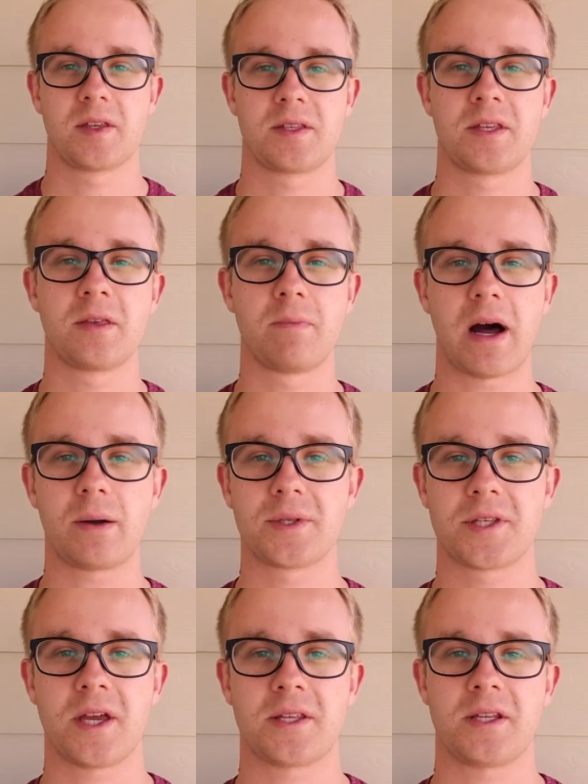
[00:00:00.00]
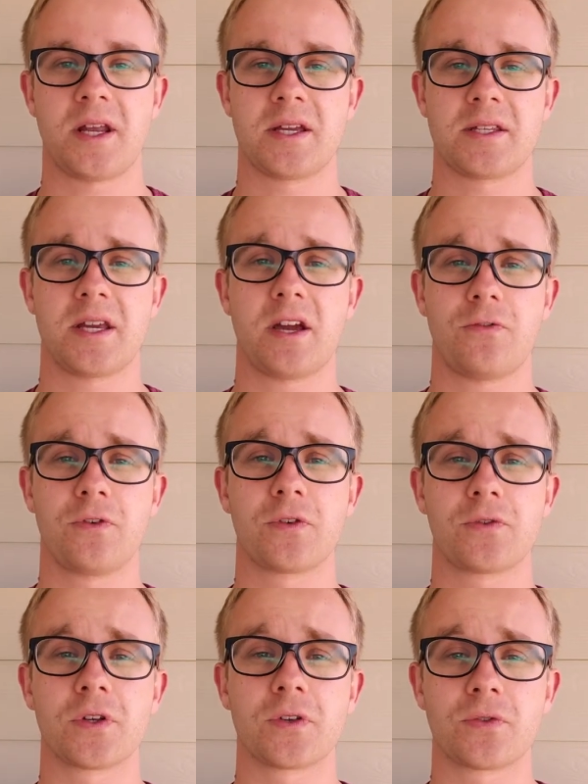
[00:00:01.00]
See, the Bible says in Isaiah
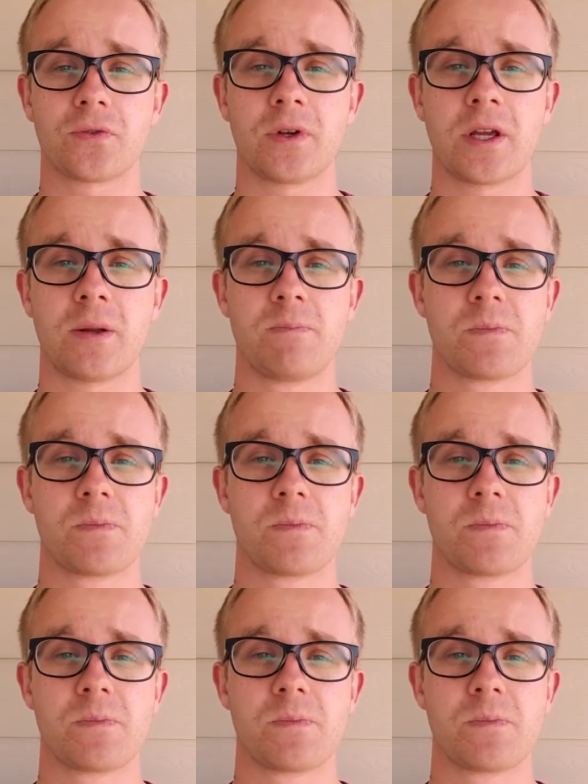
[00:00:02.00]
53